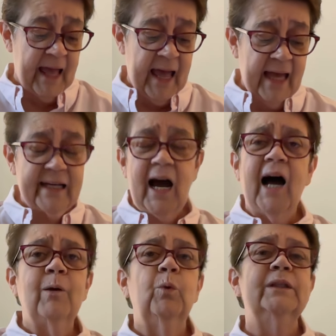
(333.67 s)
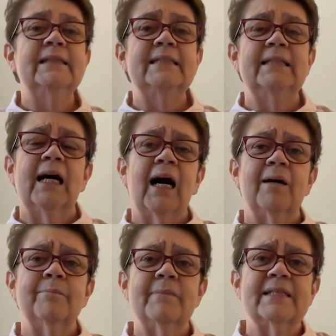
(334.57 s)
And I would
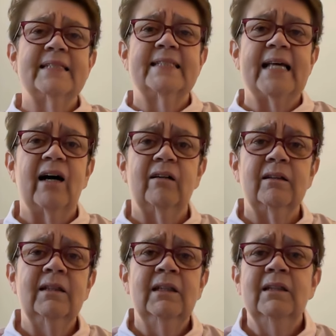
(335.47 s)
sell